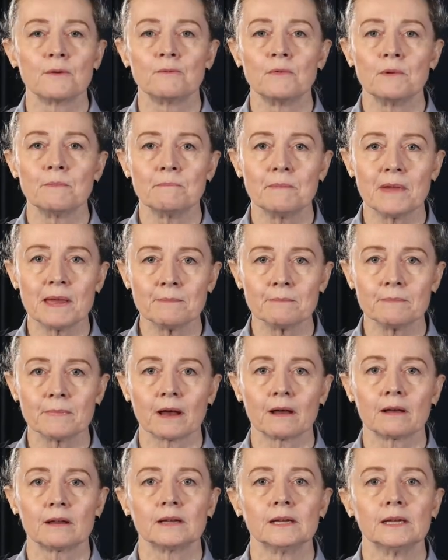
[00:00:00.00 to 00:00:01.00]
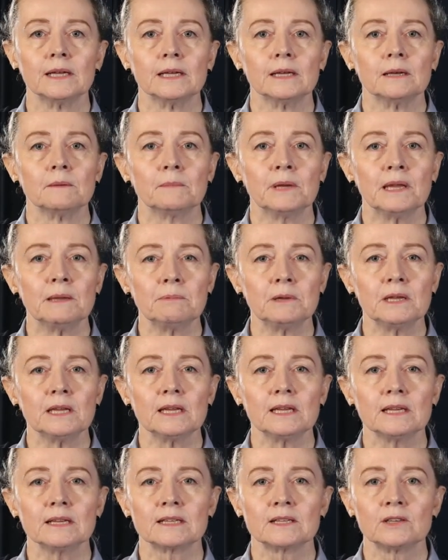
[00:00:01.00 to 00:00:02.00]
Remember,
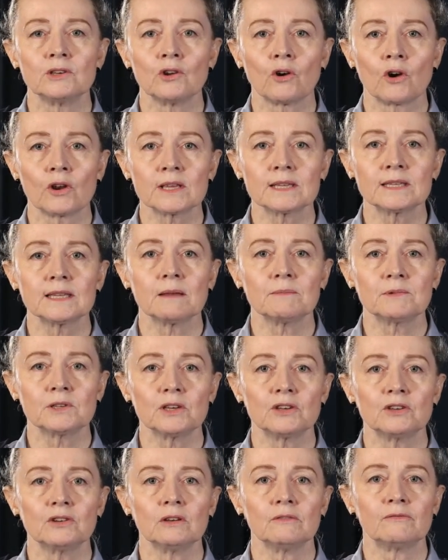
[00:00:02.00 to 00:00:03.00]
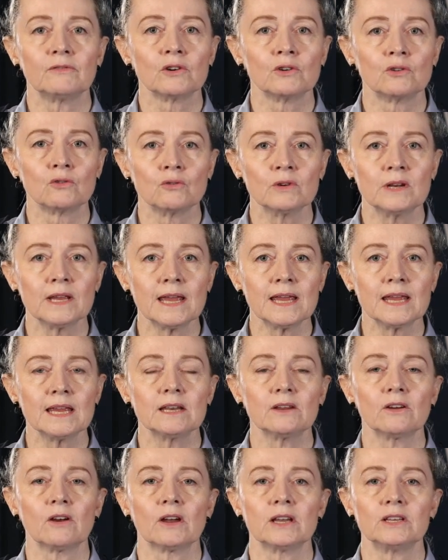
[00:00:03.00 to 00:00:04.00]
PPE is not a substitute for good
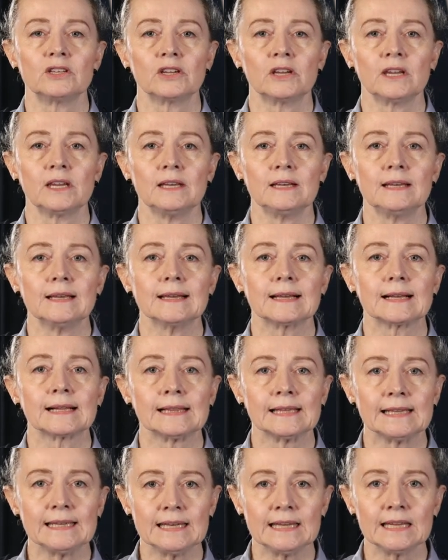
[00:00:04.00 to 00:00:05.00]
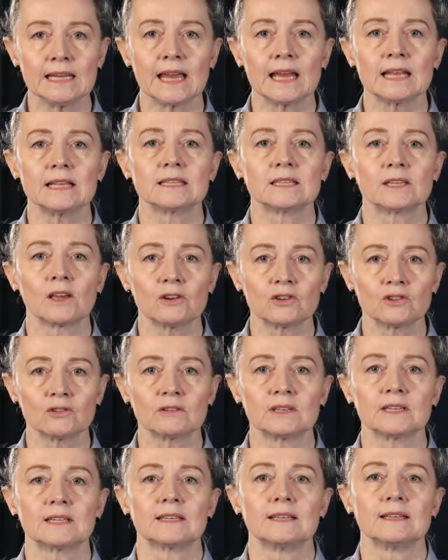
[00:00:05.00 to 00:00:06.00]
hand hygiene, cleaning and
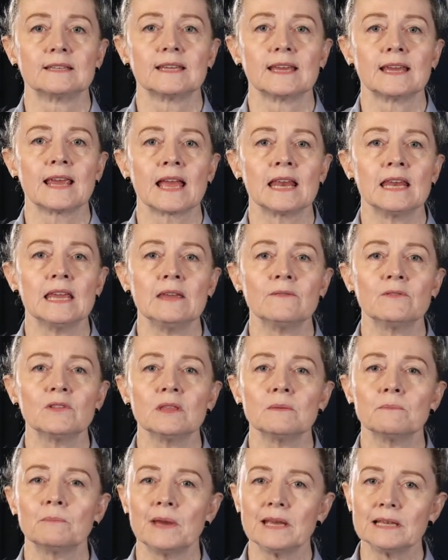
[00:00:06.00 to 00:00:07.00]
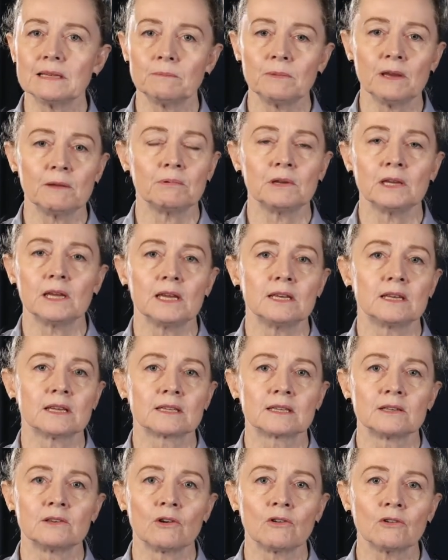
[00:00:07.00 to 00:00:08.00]
social distancing, and even the best PPE
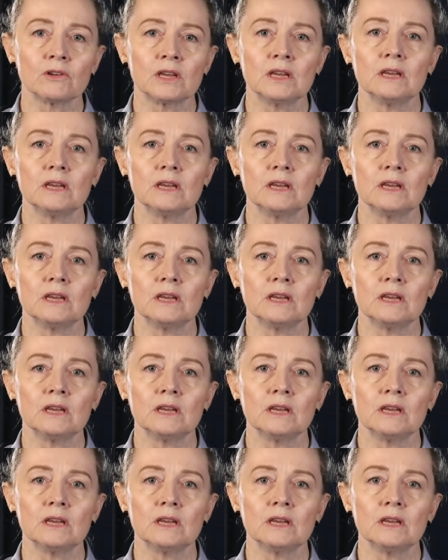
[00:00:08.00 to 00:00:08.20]
does not